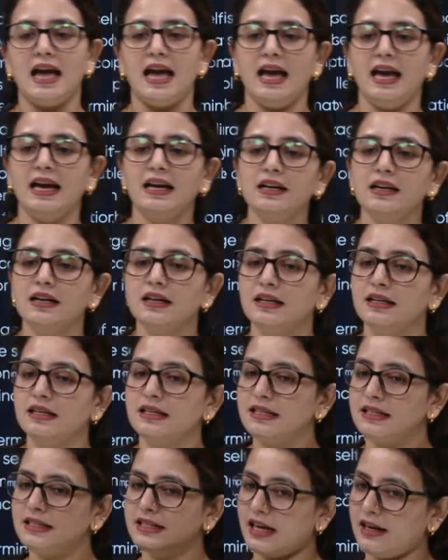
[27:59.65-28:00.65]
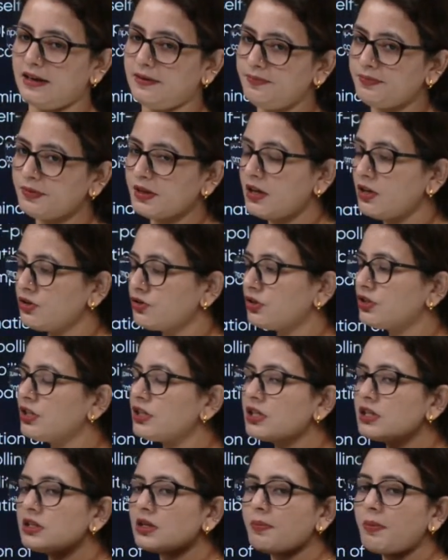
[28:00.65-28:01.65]
egg cell. So
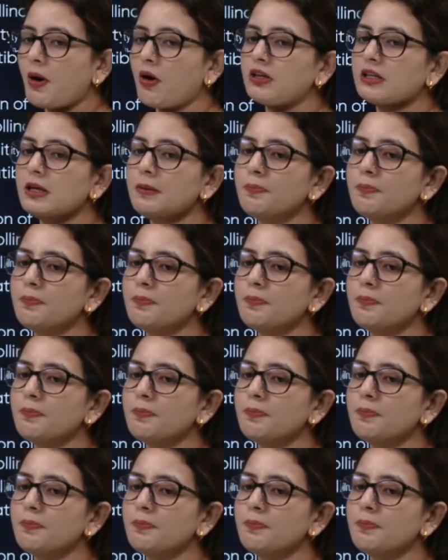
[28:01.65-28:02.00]
this is about